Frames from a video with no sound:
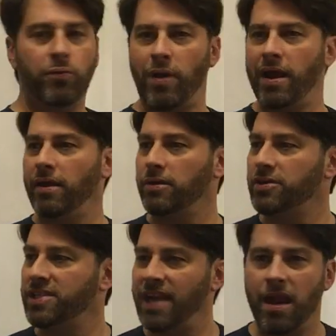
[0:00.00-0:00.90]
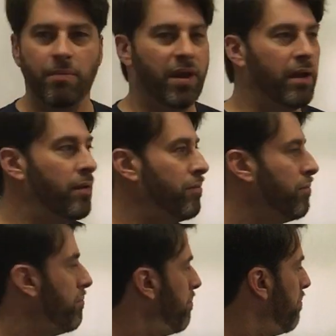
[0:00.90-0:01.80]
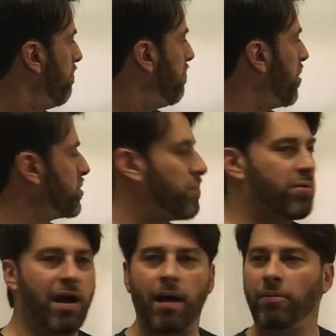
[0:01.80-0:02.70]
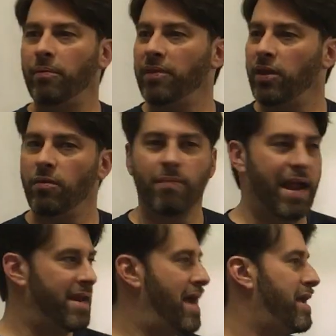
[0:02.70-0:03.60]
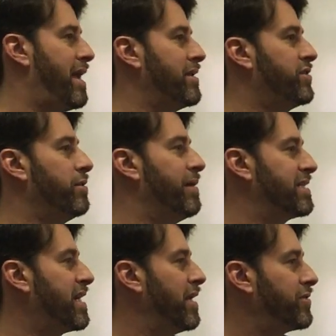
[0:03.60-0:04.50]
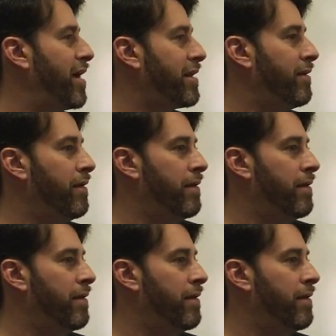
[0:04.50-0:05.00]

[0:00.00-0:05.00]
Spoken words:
would regular Stayman pose a problem that you might not get to the best contract?